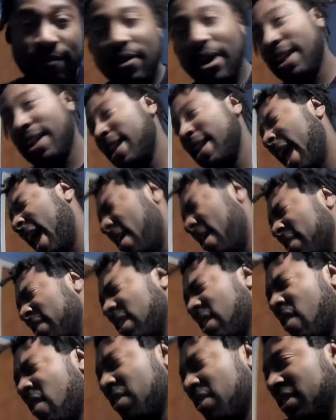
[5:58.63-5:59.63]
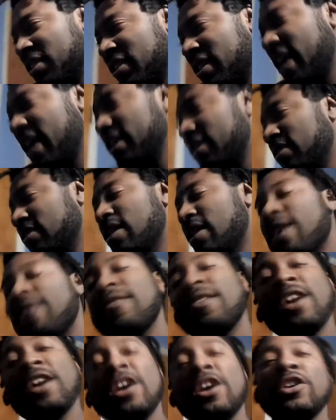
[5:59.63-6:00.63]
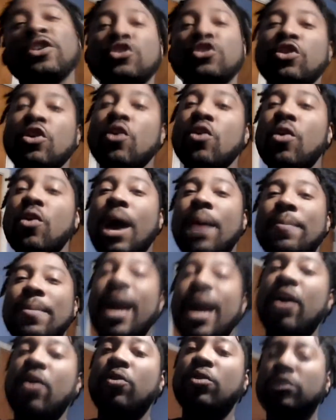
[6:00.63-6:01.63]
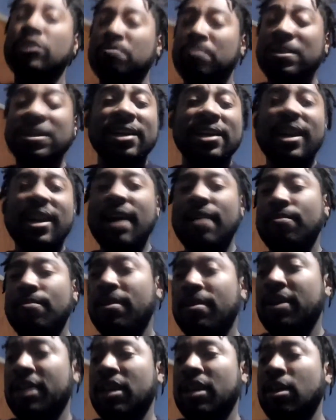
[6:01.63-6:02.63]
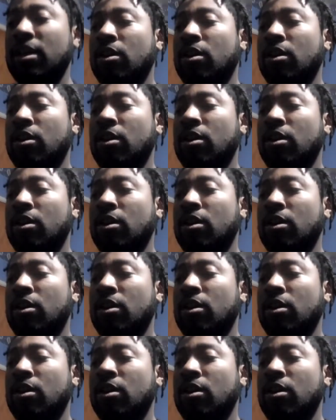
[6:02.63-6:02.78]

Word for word: right now and all this kind of stuff. So I'm not gonna spend a lot of money